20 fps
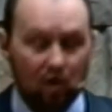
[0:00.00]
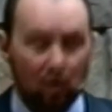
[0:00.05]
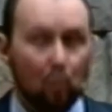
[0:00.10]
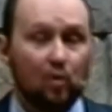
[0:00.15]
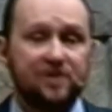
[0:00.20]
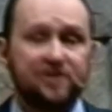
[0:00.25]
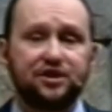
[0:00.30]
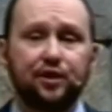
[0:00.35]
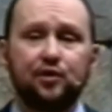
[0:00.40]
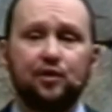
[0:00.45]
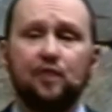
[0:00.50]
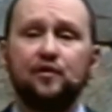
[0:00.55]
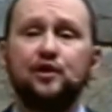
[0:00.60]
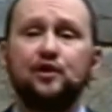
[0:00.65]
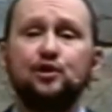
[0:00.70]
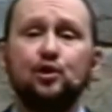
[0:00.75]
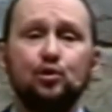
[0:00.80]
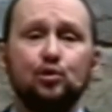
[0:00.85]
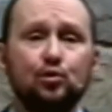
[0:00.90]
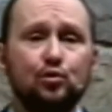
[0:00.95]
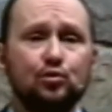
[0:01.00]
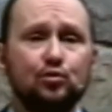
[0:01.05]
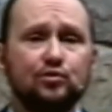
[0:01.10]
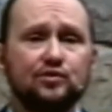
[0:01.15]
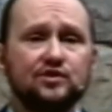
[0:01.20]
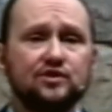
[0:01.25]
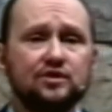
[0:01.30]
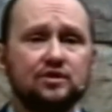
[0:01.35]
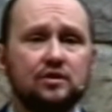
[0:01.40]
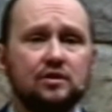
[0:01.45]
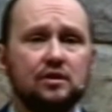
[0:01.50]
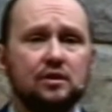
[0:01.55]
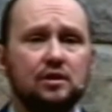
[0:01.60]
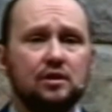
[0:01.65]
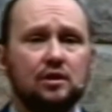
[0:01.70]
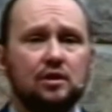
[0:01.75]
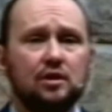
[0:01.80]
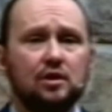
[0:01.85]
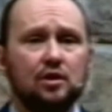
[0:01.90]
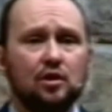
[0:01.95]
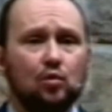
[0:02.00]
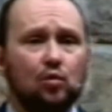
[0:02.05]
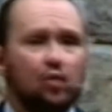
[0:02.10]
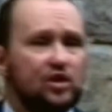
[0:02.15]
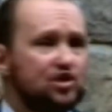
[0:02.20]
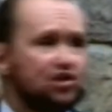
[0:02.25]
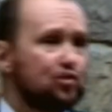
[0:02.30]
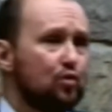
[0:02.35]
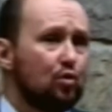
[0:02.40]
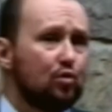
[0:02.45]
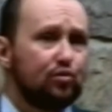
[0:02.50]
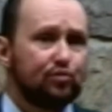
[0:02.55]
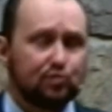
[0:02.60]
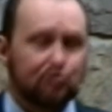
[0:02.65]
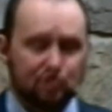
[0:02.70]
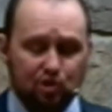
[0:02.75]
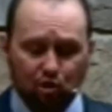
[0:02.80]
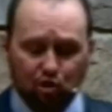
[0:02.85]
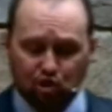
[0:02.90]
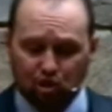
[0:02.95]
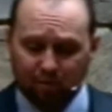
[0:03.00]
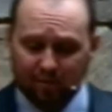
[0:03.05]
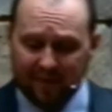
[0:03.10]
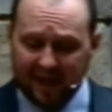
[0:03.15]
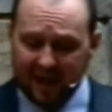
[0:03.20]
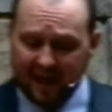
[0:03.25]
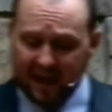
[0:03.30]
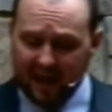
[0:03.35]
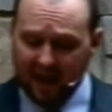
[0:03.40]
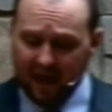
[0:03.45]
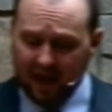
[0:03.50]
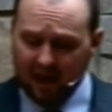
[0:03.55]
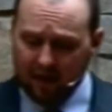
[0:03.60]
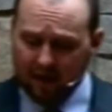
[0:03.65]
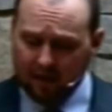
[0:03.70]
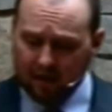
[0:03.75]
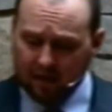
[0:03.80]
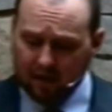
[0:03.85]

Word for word: We turn on the news, we scroll through social media.